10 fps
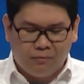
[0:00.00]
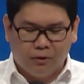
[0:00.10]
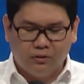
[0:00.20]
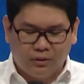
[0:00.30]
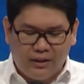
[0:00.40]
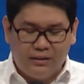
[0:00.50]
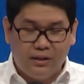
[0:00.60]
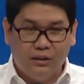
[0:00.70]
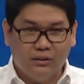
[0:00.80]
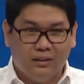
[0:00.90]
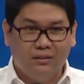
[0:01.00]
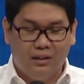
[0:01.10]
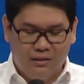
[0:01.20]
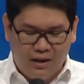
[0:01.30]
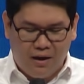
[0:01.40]
For three years
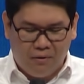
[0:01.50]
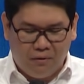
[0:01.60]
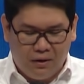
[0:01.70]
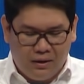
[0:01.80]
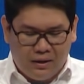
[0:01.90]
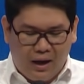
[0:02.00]
until now,